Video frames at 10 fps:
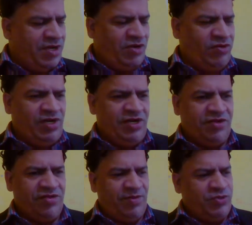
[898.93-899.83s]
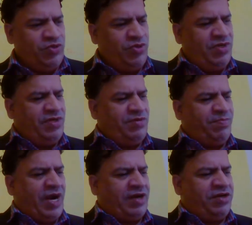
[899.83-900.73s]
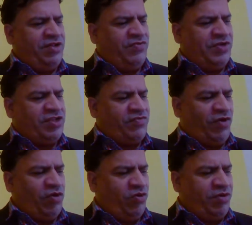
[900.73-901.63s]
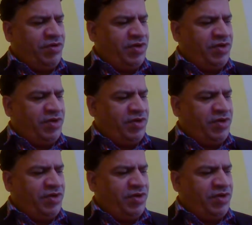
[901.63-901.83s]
Now then let us come to the practice which is followed